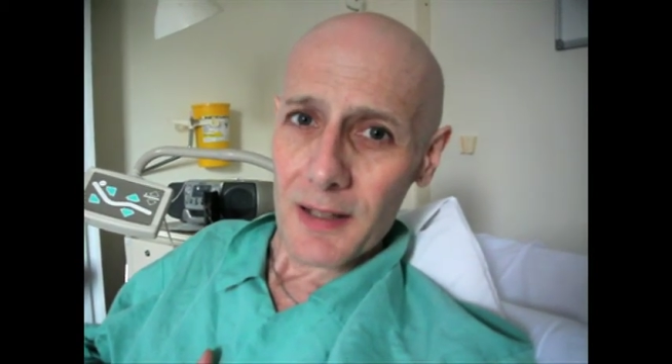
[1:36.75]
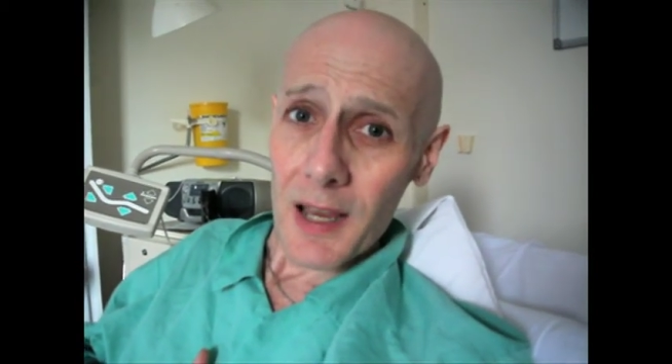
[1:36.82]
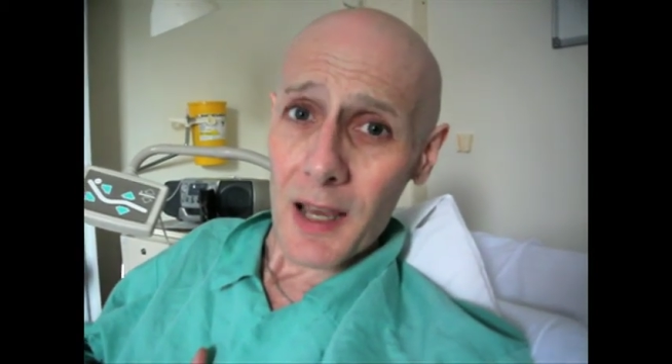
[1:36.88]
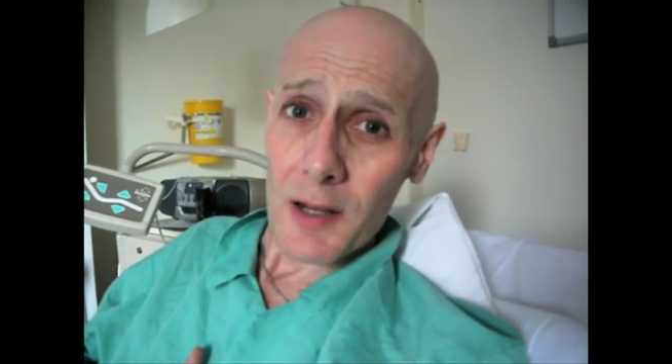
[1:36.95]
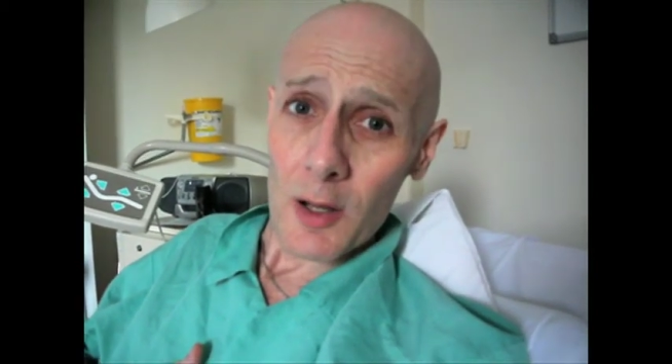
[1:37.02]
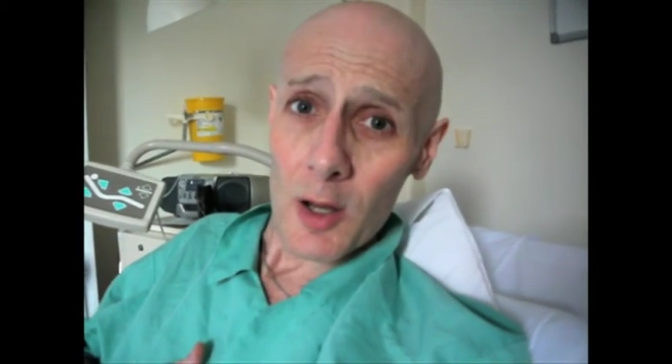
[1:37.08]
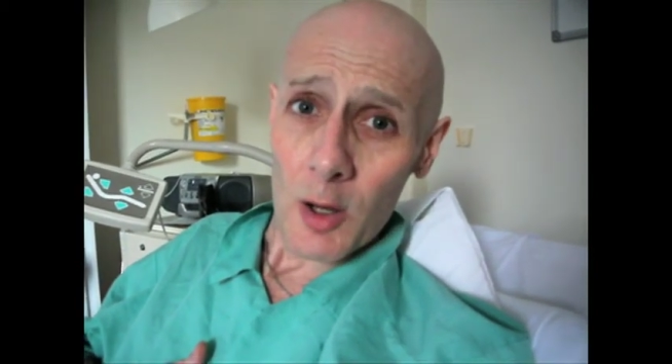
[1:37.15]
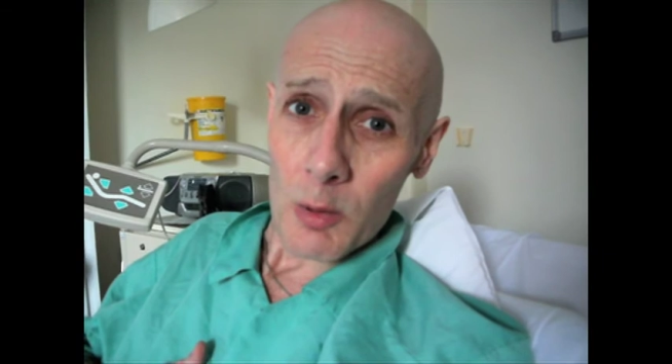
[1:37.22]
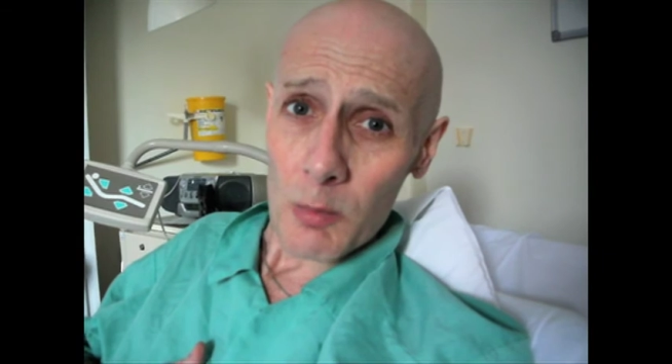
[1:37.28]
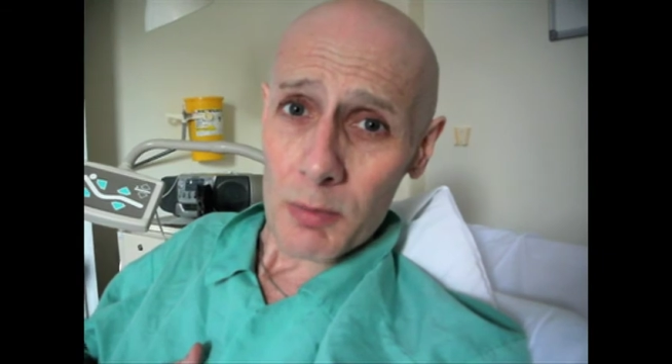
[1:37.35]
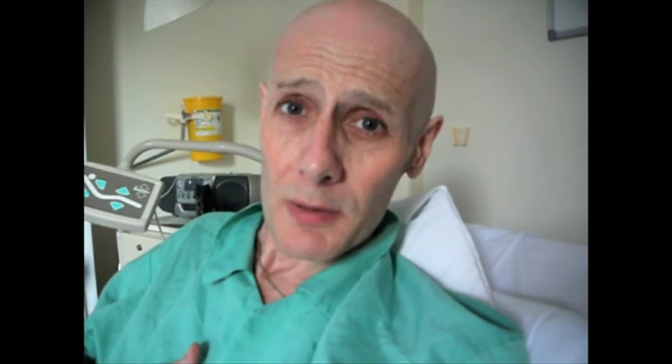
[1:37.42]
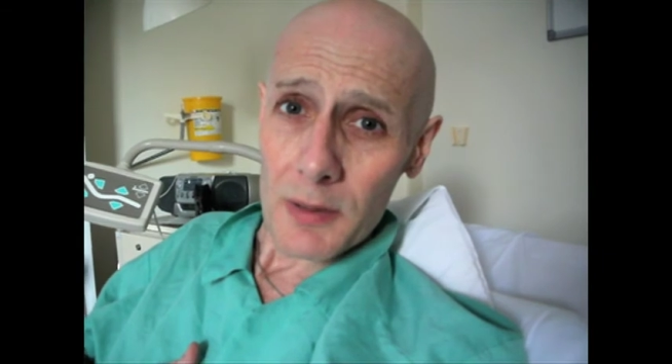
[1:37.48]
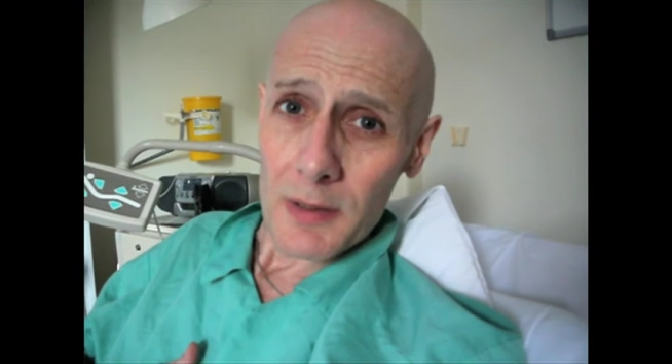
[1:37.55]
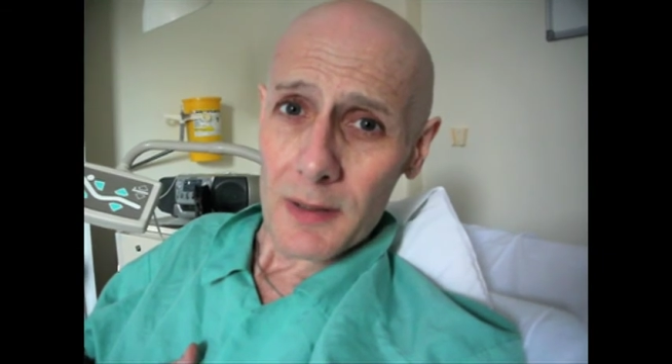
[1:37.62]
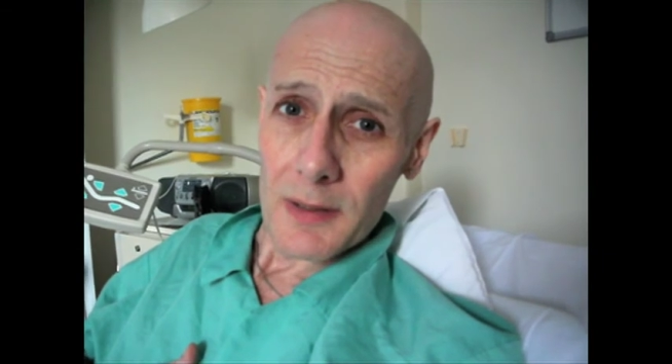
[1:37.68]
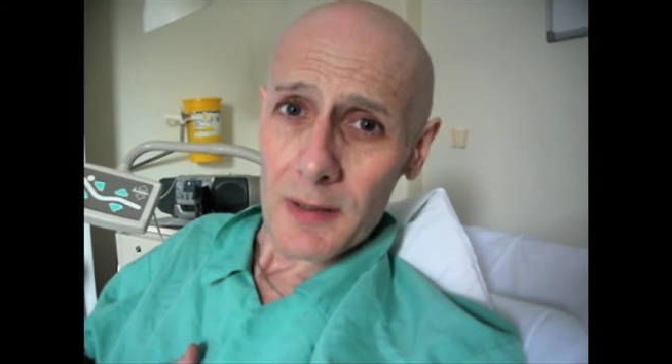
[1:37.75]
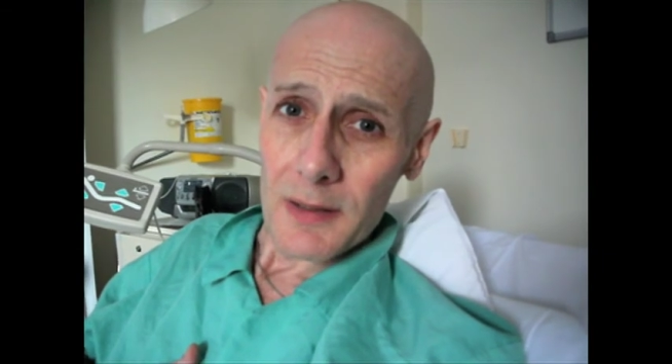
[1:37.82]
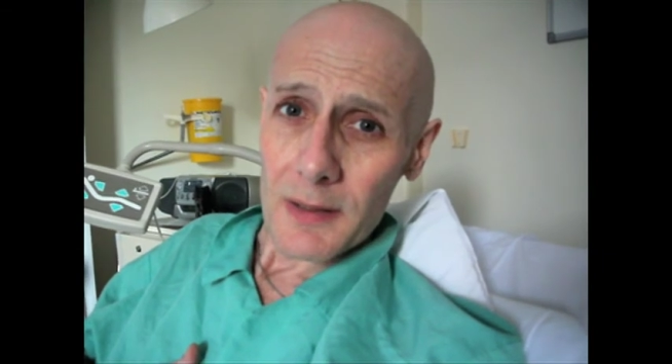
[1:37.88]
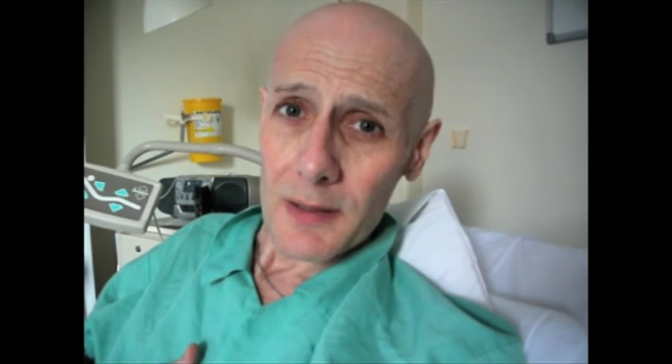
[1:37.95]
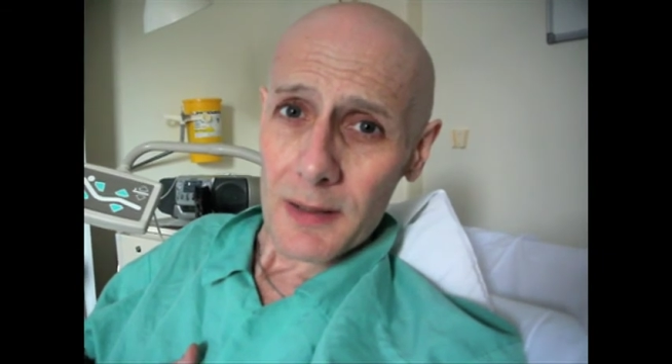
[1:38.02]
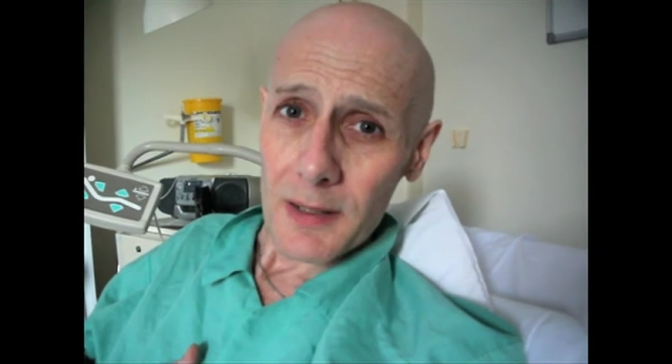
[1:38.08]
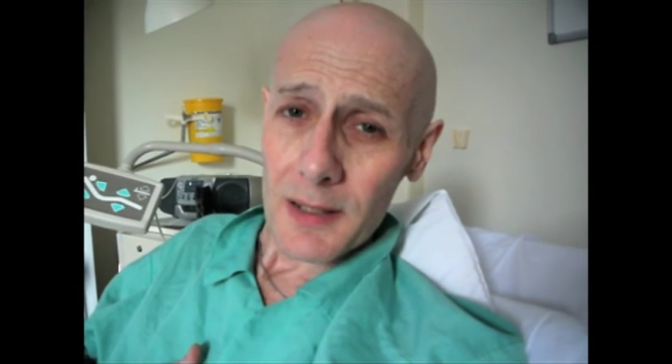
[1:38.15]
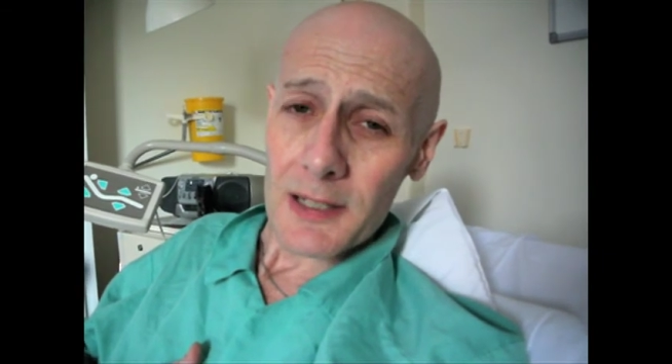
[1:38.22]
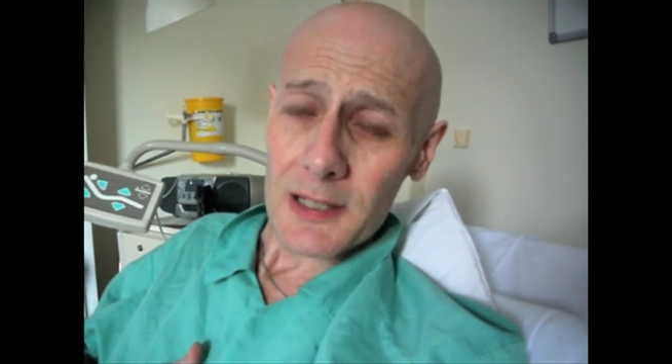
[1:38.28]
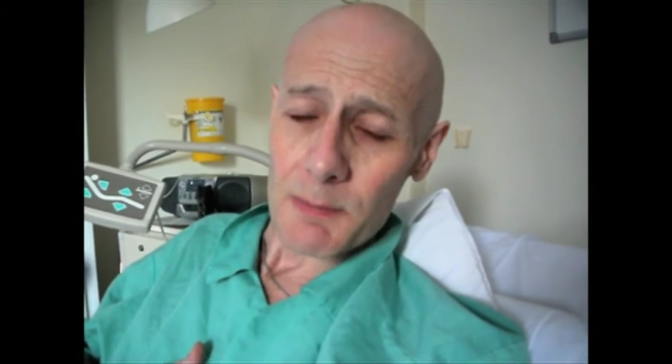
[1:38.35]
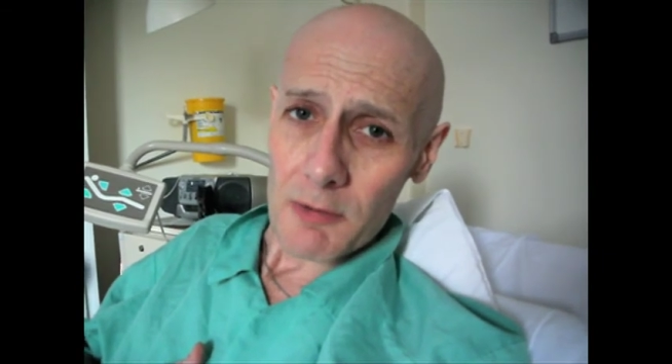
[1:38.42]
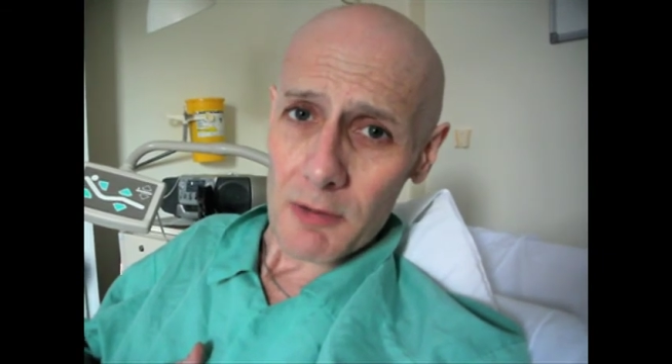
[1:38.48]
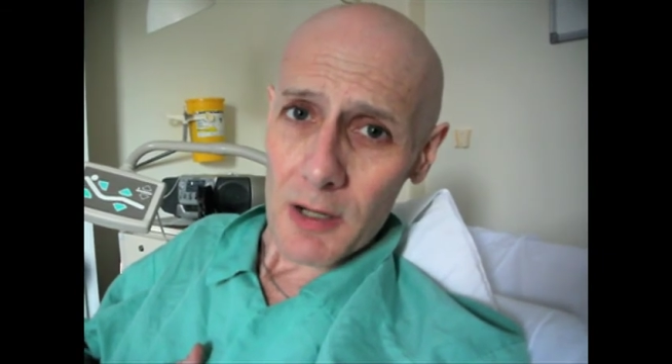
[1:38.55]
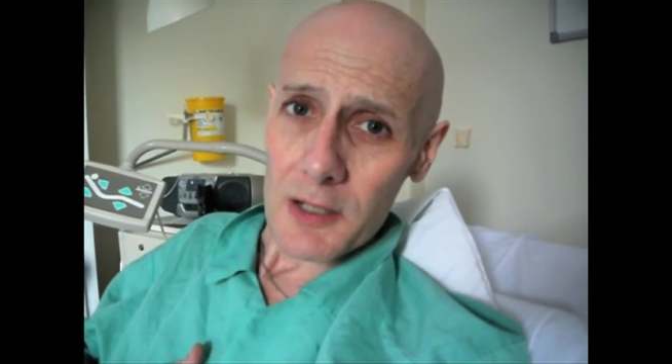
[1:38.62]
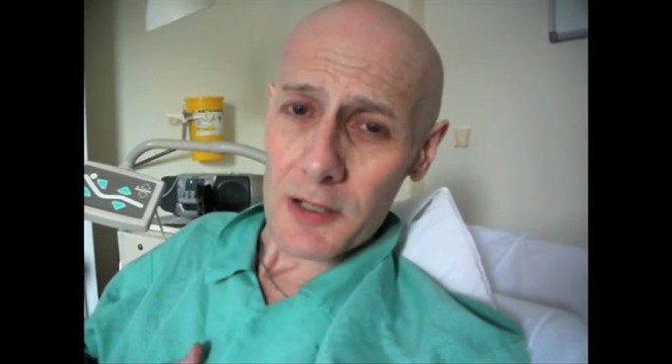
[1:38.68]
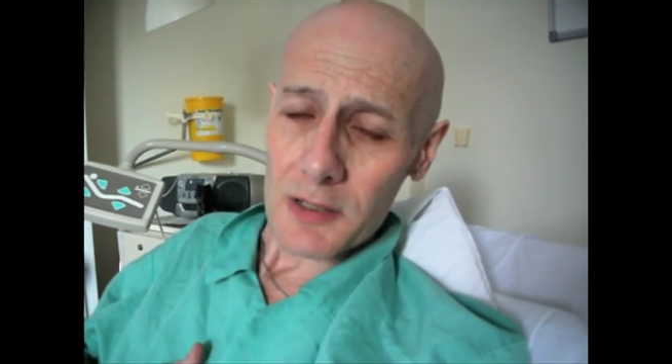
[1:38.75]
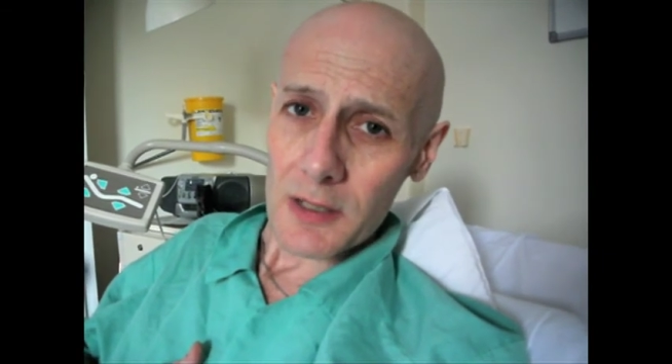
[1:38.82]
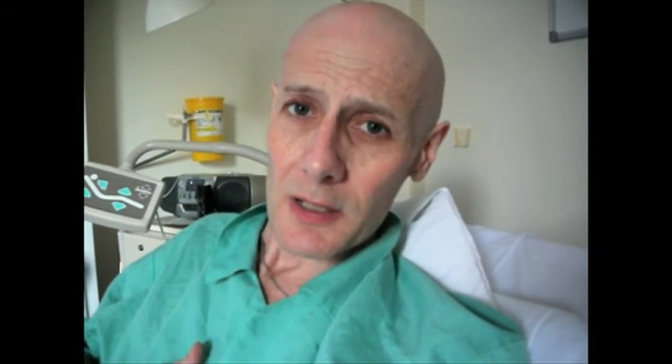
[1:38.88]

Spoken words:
And hope and inspiration,